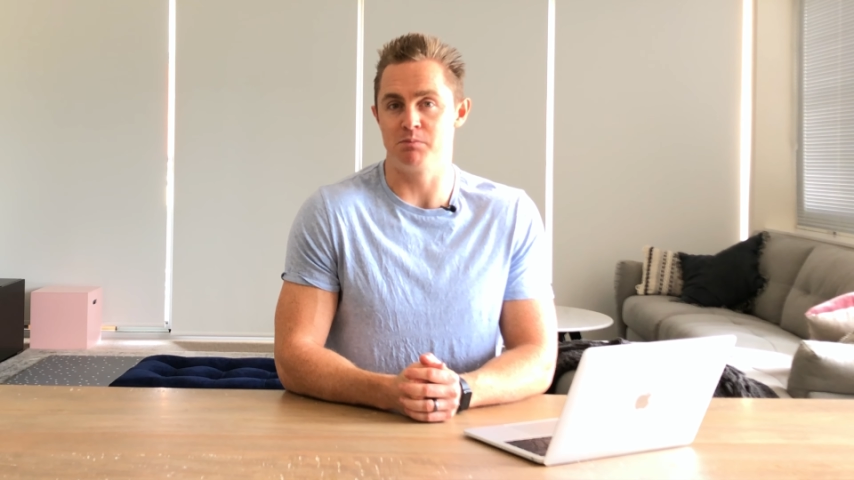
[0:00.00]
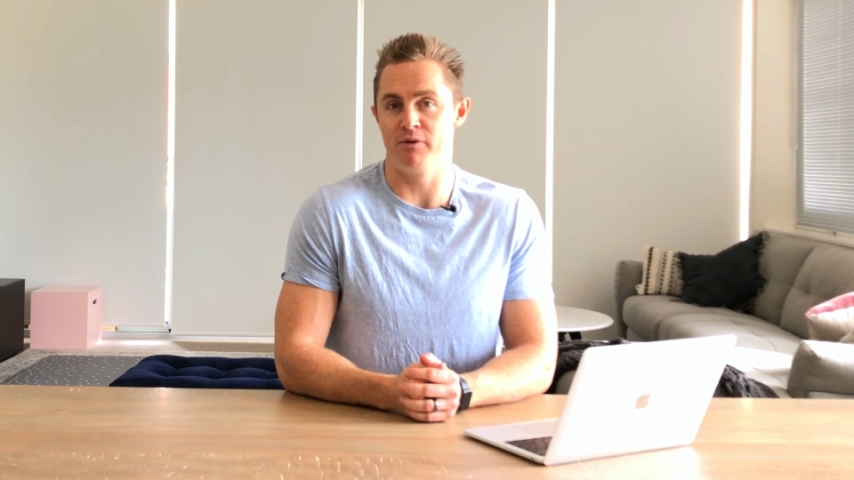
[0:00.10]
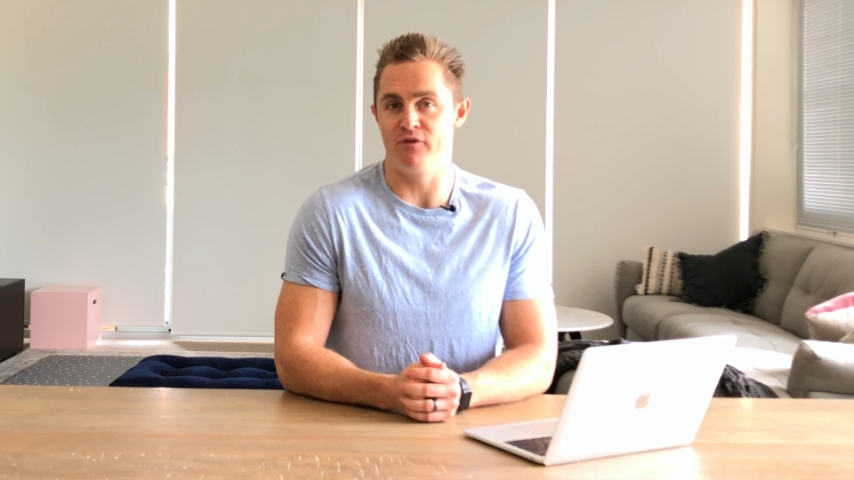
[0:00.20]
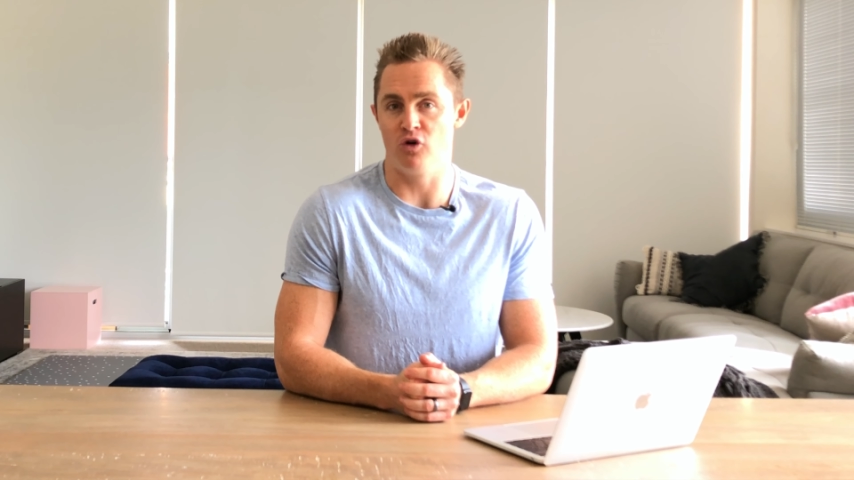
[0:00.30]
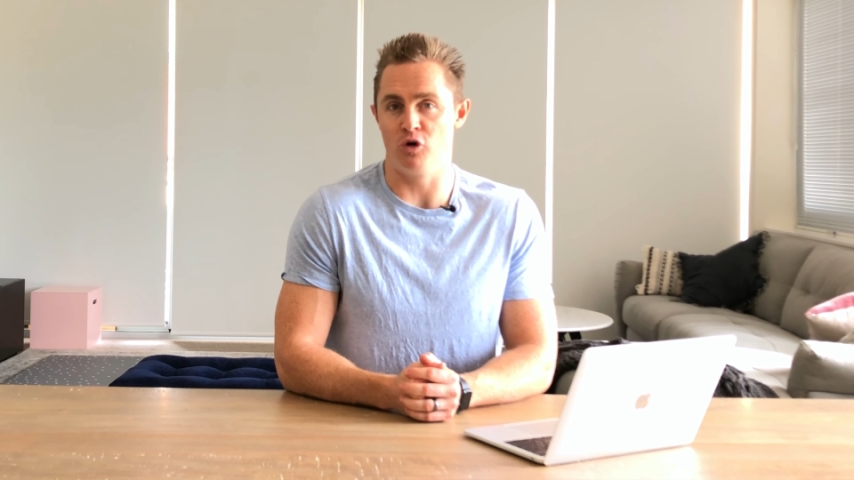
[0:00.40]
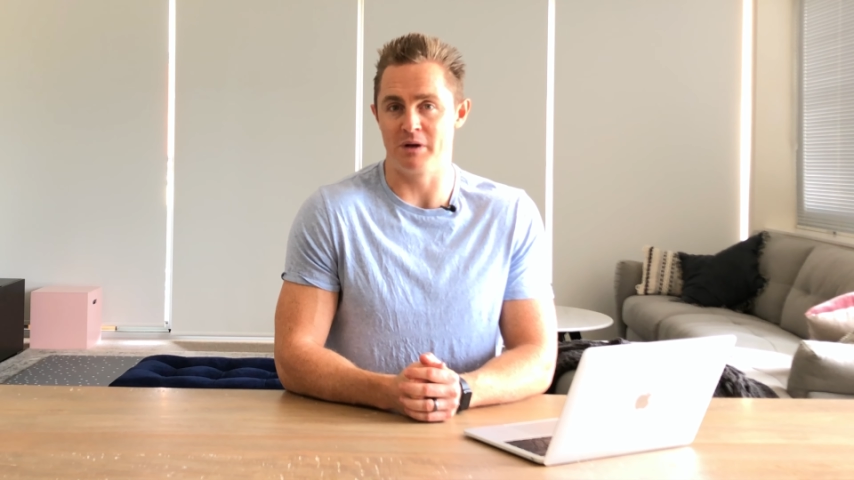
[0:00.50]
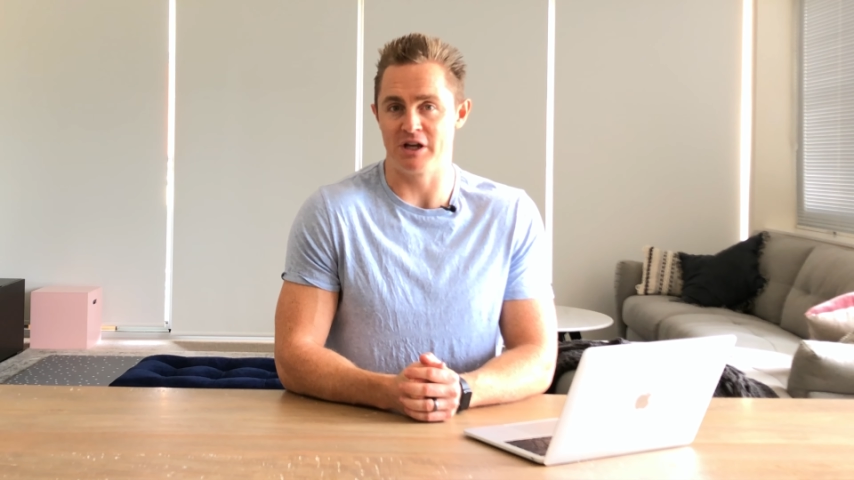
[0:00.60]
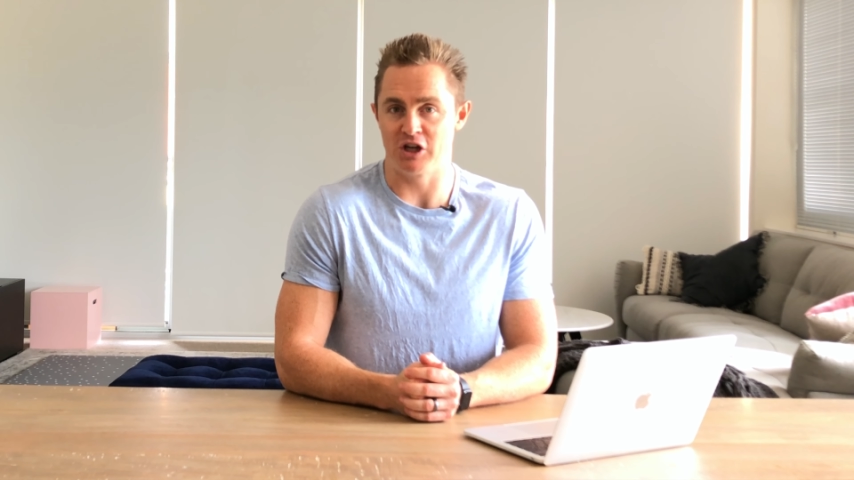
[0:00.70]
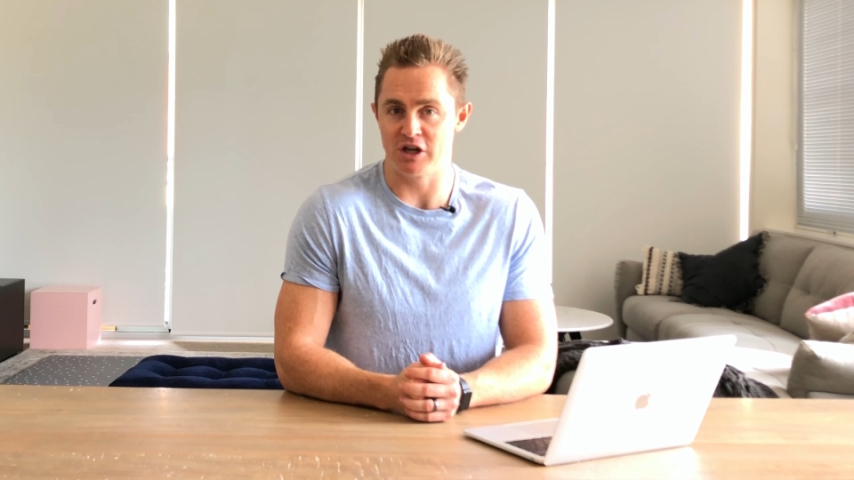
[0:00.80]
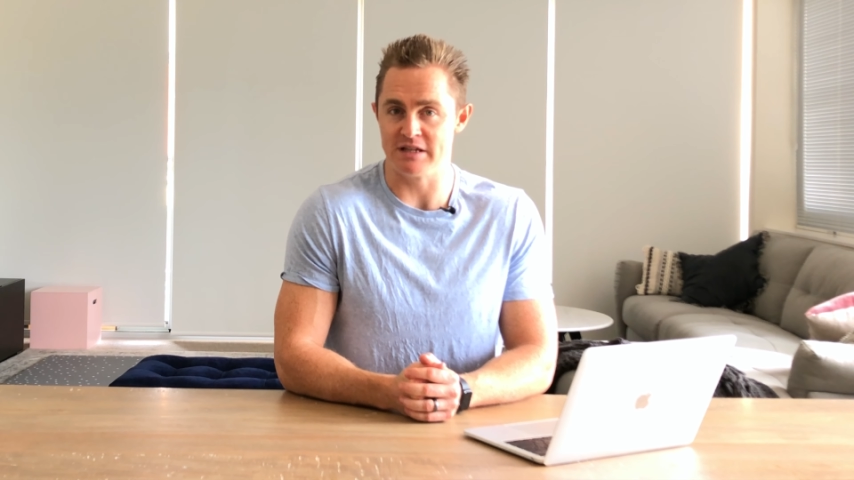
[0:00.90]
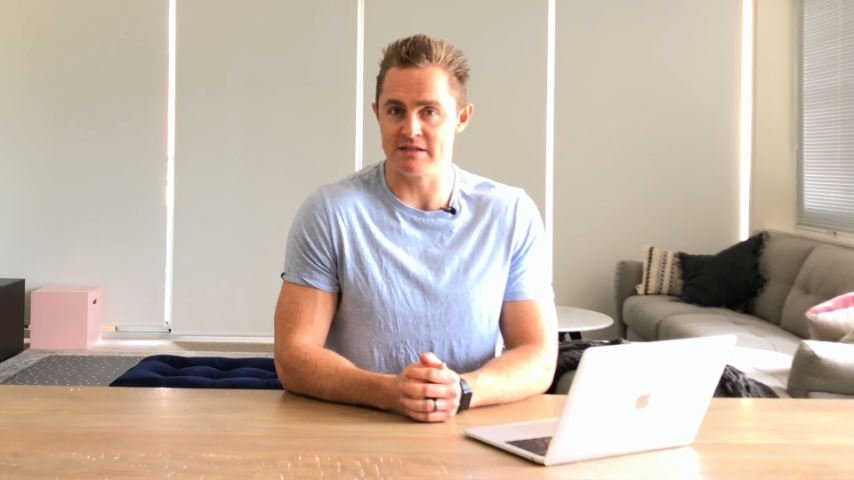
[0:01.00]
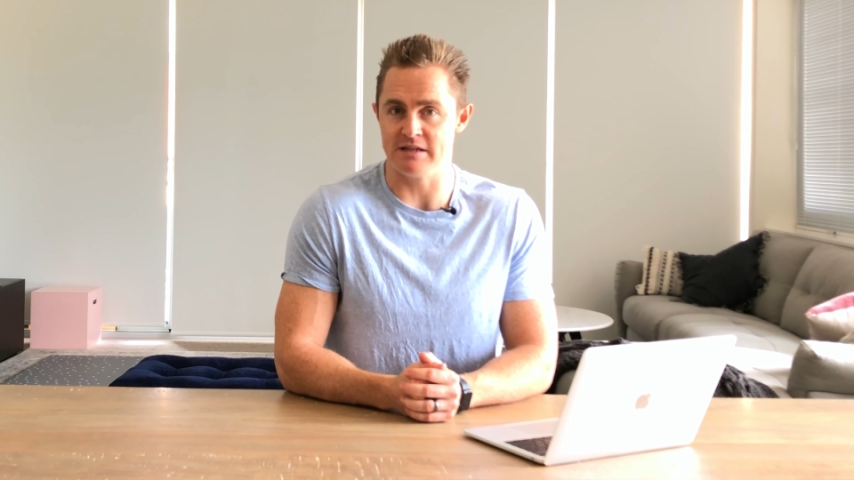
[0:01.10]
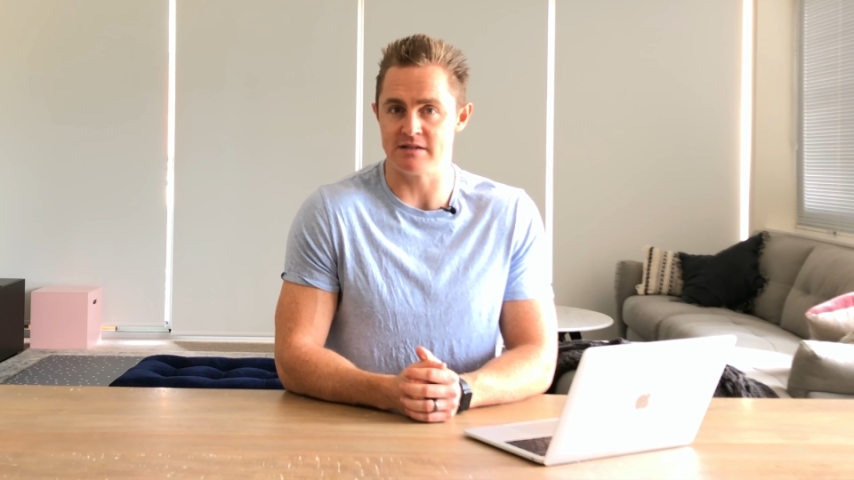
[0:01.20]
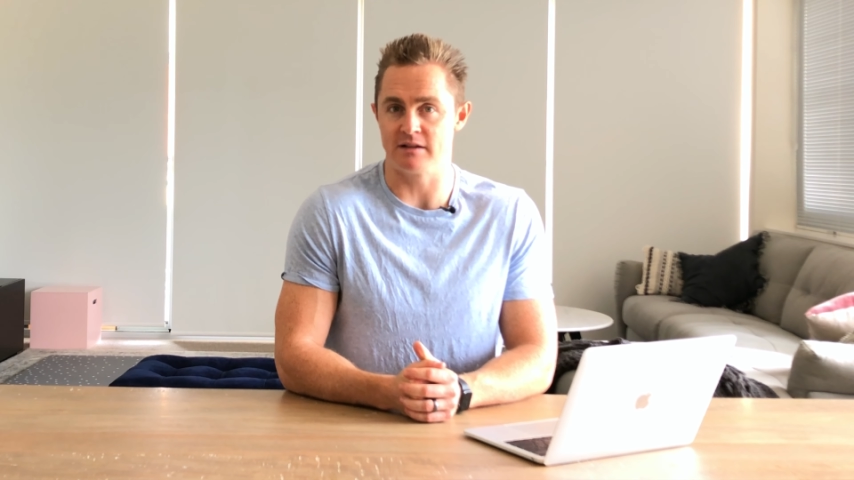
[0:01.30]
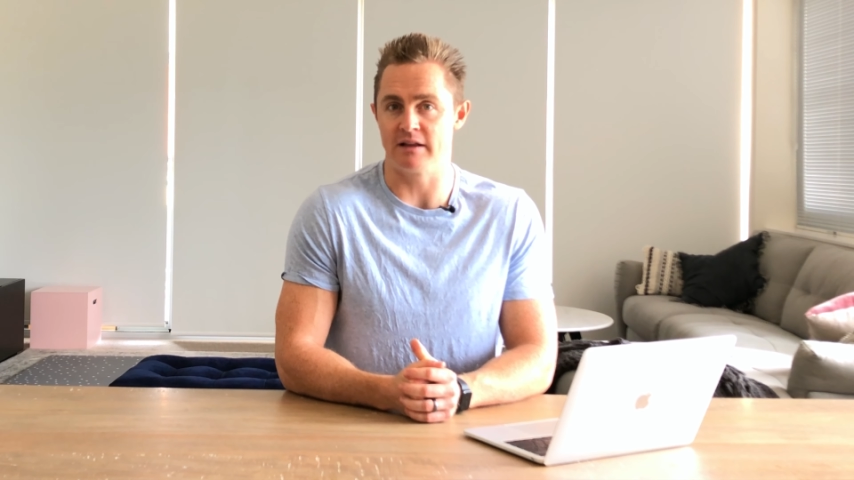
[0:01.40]
performed
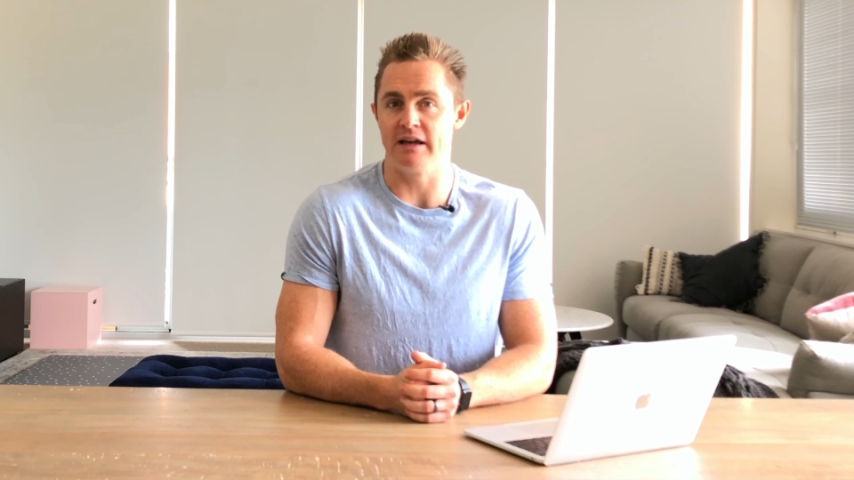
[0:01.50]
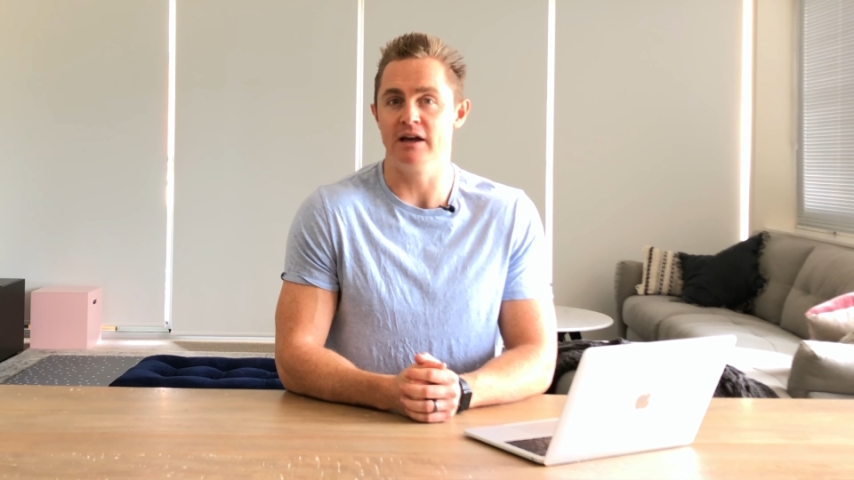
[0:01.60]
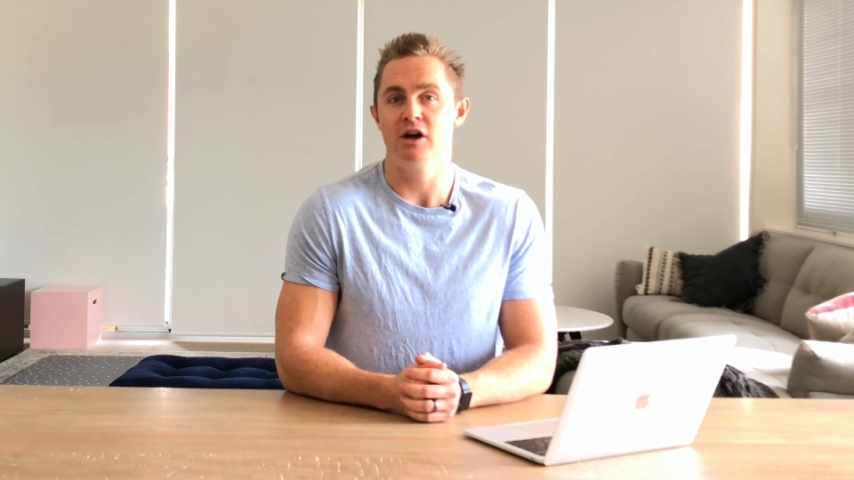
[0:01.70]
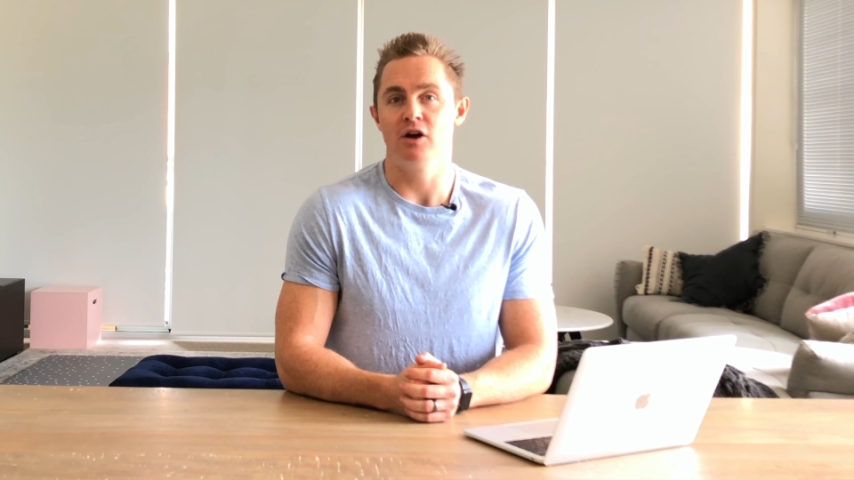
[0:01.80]
consistently